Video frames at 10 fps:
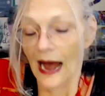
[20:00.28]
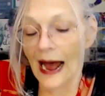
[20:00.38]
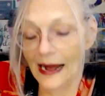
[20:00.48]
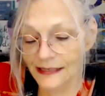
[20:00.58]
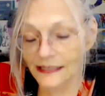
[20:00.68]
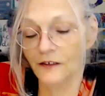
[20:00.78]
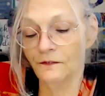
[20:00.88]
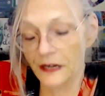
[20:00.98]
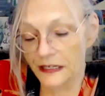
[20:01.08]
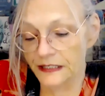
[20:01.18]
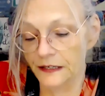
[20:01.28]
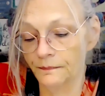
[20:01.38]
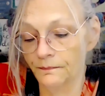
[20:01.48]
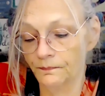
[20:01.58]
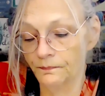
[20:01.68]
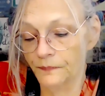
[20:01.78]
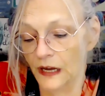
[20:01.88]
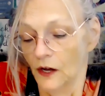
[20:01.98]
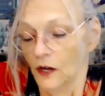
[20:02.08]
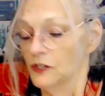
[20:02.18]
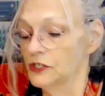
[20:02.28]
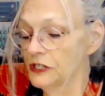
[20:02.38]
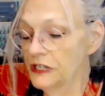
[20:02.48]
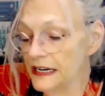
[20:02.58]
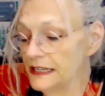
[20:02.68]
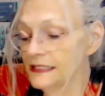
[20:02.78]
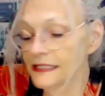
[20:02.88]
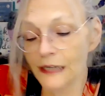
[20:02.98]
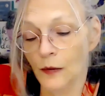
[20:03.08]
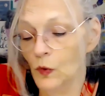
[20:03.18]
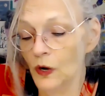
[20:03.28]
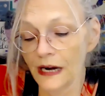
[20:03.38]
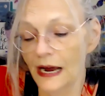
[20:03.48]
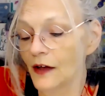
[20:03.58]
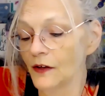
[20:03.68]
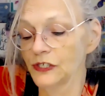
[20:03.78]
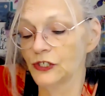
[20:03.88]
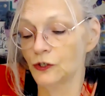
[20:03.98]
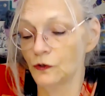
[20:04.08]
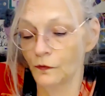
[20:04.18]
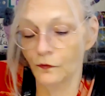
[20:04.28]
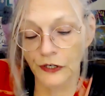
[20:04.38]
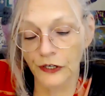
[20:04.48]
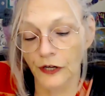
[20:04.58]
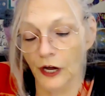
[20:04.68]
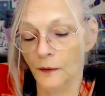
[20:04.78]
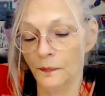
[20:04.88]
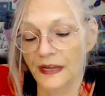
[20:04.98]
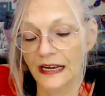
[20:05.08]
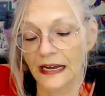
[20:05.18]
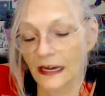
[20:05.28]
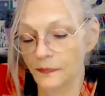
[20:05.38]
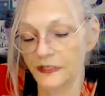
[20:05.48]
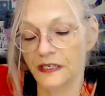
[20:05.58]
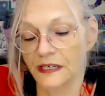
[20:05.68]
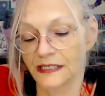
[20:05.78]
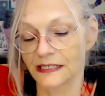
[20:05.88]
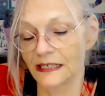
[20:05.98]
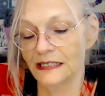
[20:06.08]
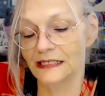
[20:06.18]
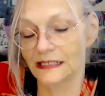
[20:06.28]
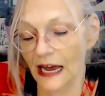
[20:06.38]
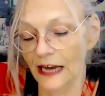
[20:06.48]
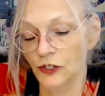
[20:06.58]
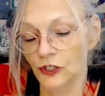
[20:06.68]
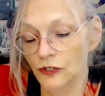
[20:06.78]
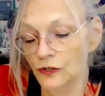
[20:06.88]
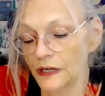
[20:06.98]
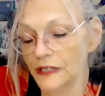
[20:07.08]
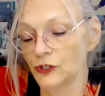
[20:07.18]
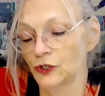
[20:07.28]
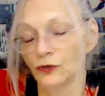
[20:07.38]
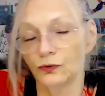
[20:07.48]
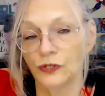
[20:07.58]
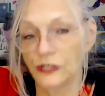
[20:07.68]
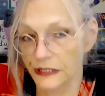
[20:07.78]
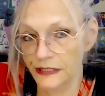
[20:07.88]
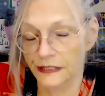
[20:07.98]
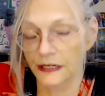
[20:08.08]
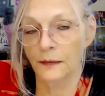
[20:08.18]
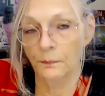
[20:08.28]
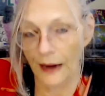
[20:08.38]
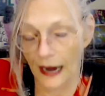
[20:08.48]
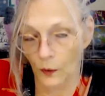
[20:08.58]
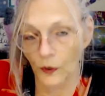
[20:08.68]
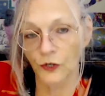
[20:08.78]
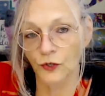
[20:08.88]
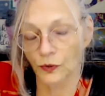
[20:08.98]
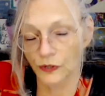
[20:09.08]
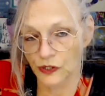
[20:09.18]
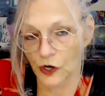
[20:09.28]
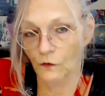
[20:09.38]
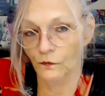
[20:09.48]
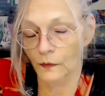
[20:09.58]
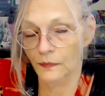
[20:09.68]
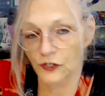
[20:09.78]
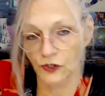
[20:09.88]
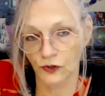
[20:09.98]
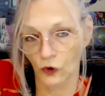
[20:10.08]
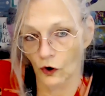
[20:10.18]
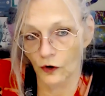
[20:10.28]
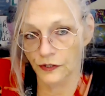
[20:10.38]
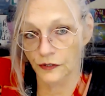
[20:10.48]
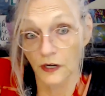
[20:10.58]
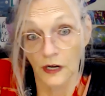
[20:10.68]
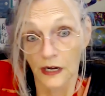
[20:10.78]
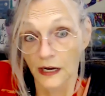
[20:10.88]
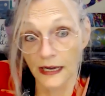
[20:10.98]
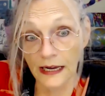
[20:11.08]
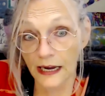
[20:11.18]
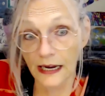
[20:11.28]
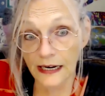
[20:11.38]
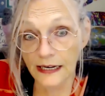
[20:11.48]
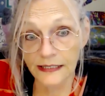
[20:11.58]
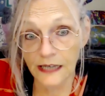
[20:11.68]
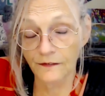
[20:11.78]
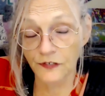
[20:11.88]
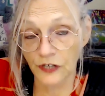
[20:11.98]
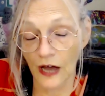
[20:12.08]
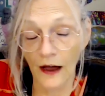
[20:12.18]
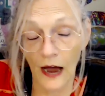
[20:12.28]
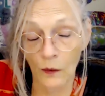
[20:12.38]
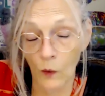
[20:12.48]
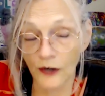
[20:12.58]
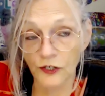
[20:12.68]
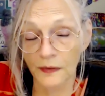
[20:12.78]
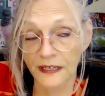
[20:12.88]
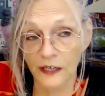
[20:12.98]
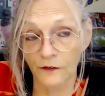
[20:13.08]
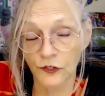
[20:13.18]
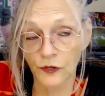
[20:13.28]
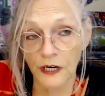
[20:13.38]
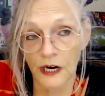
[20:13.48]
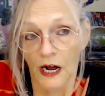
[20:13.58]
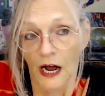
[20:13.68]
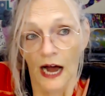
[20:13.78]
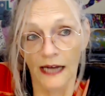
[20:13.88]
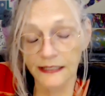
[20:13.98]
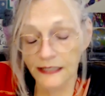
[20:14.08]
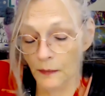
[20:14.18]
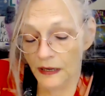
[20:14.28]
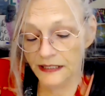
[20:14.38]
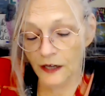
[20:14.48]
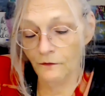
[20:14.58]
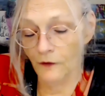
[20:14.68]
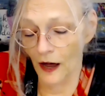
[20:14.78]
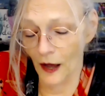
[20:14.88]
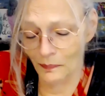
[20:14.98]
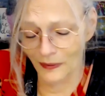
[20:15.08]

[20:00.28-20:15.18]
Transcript: as the victim. To need someone else to fill up the emptiness inside you is to disempower yourself from the start. It is. I watched myself do it. I set myself up.